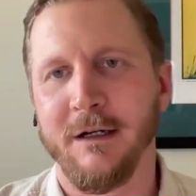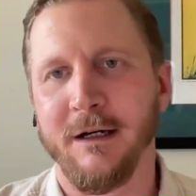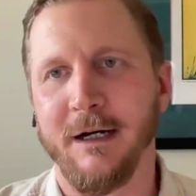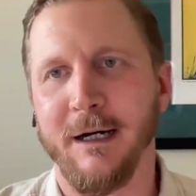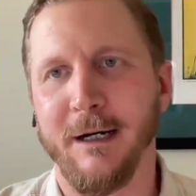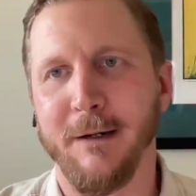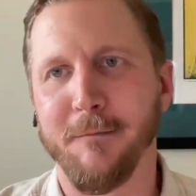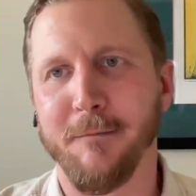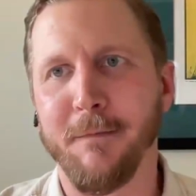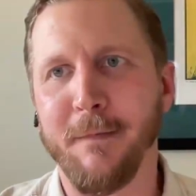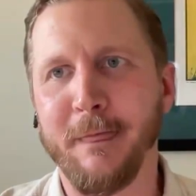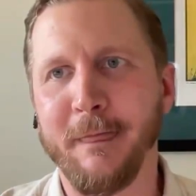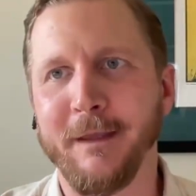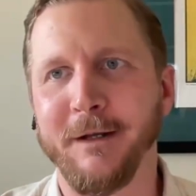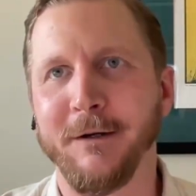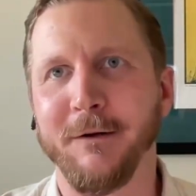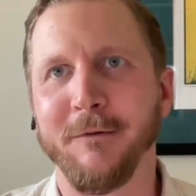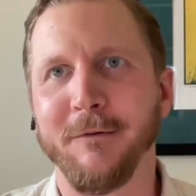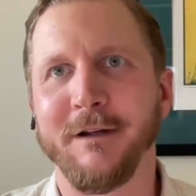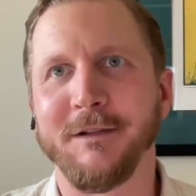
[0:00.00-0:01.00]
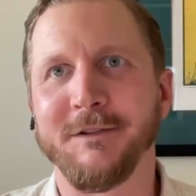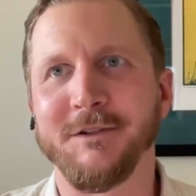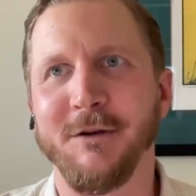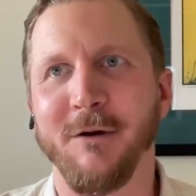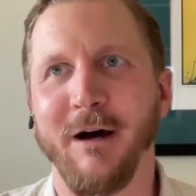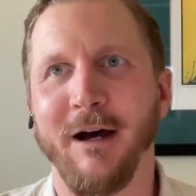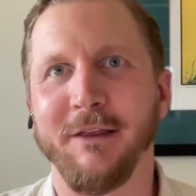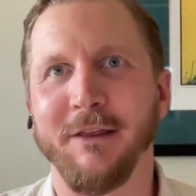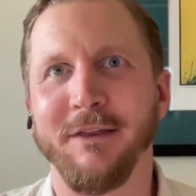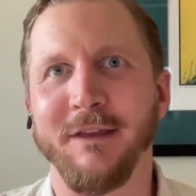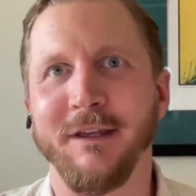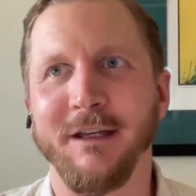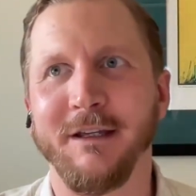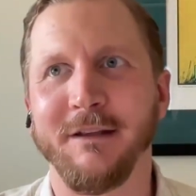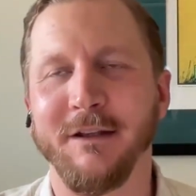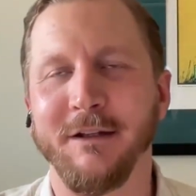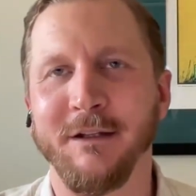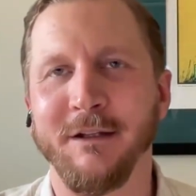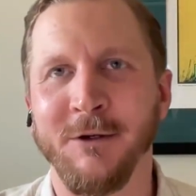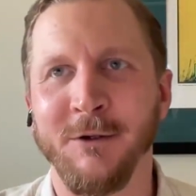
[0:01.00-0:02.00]
So I think
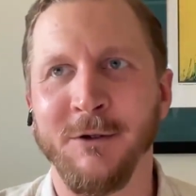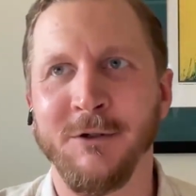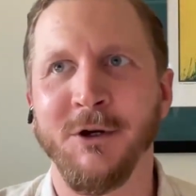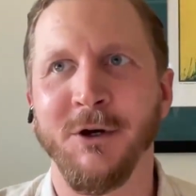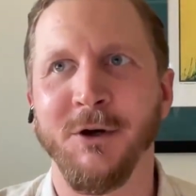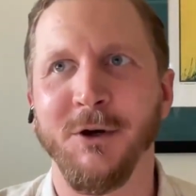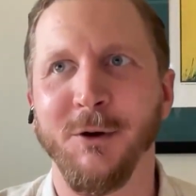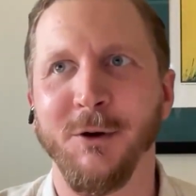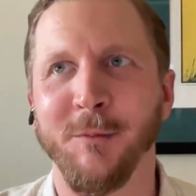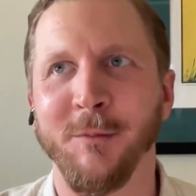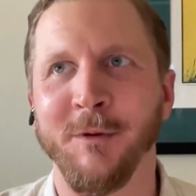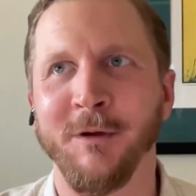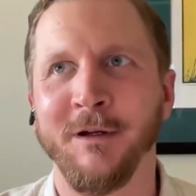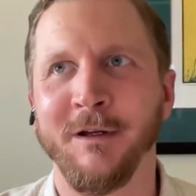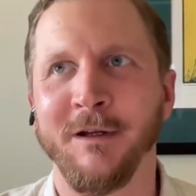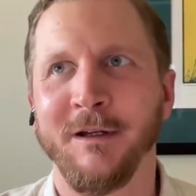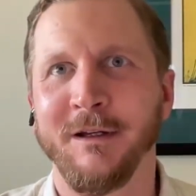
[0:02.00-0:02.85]
in the near term,